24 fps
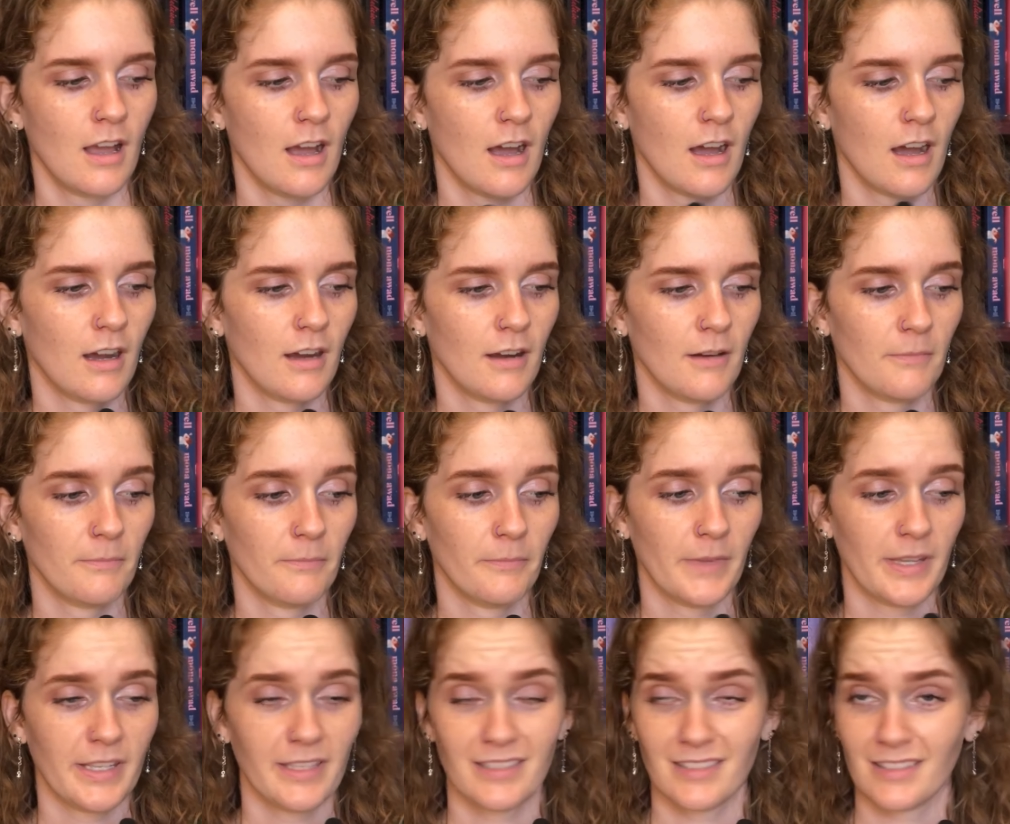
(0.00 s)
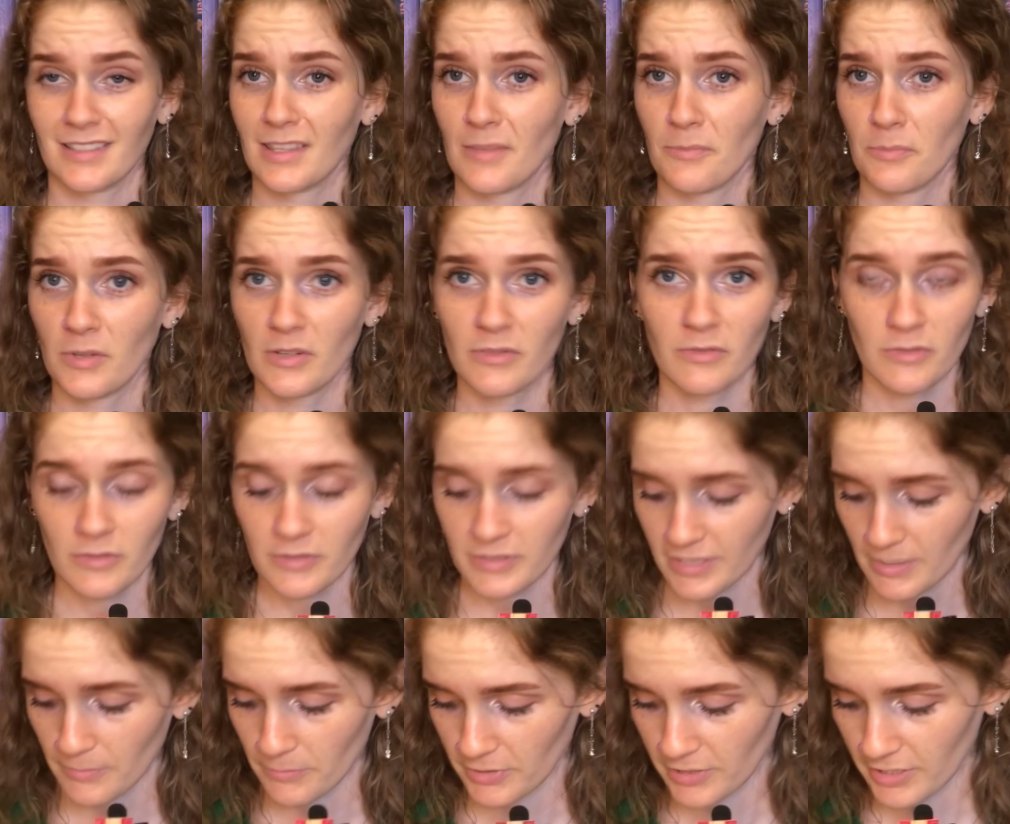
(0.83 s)
The Beautiful was
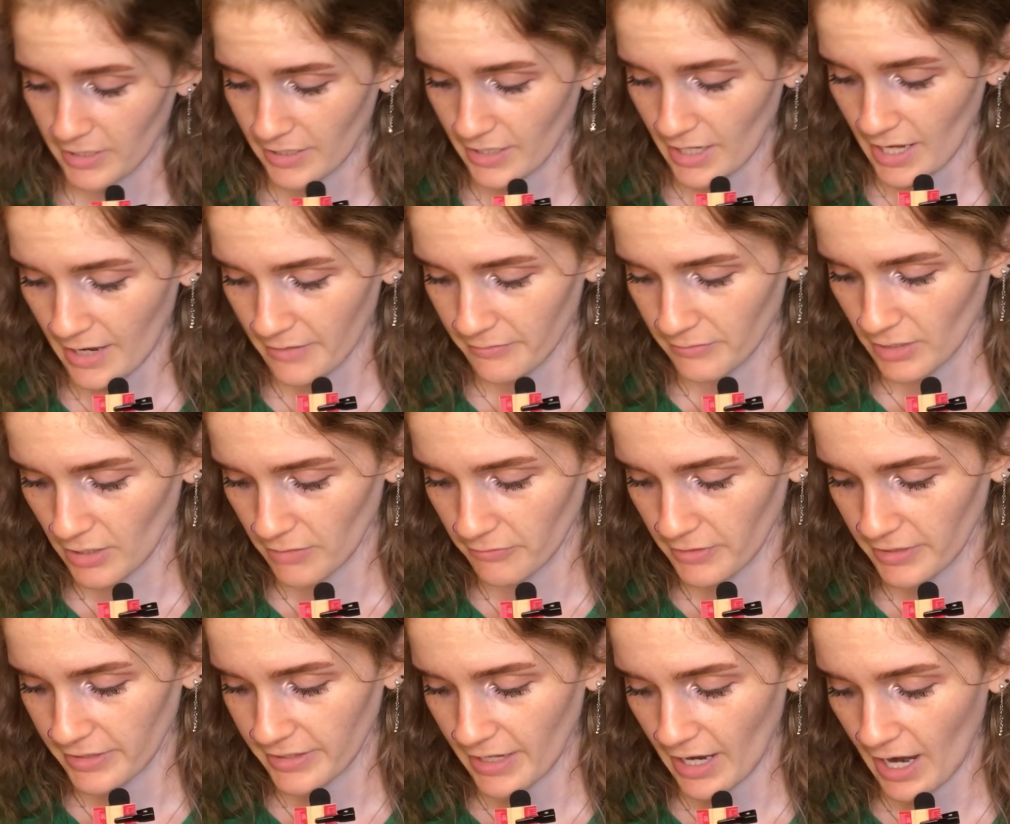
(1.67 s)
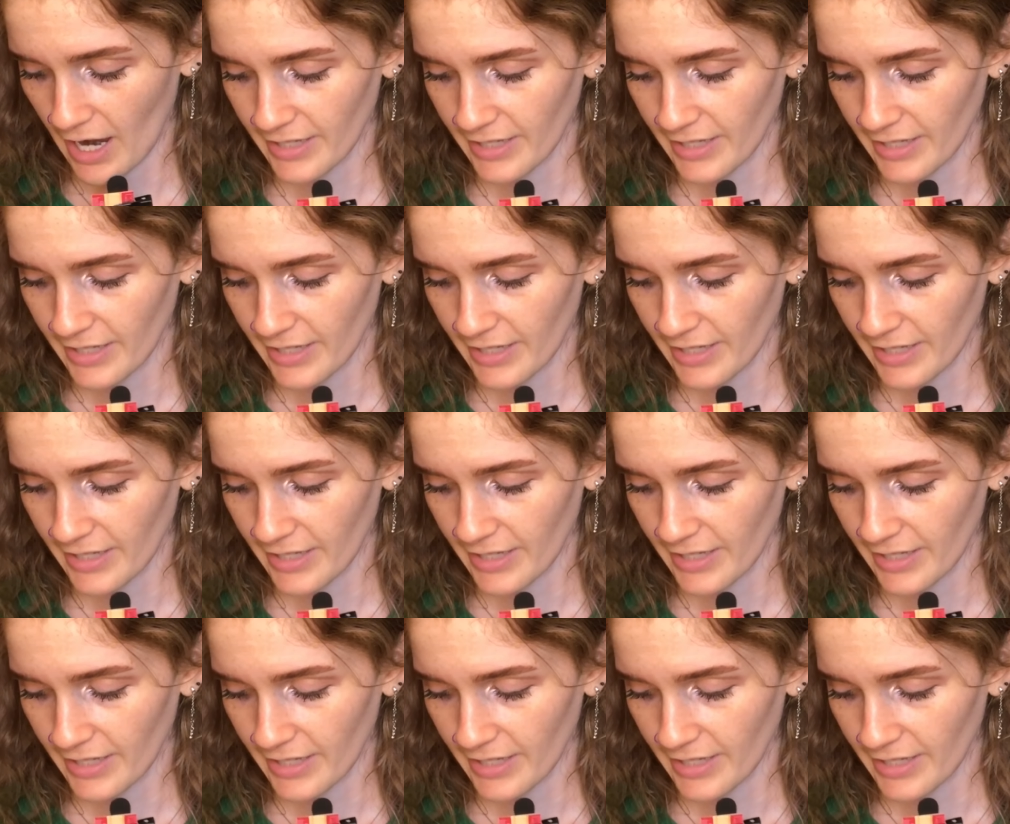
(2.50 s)
number 10. I have not read that.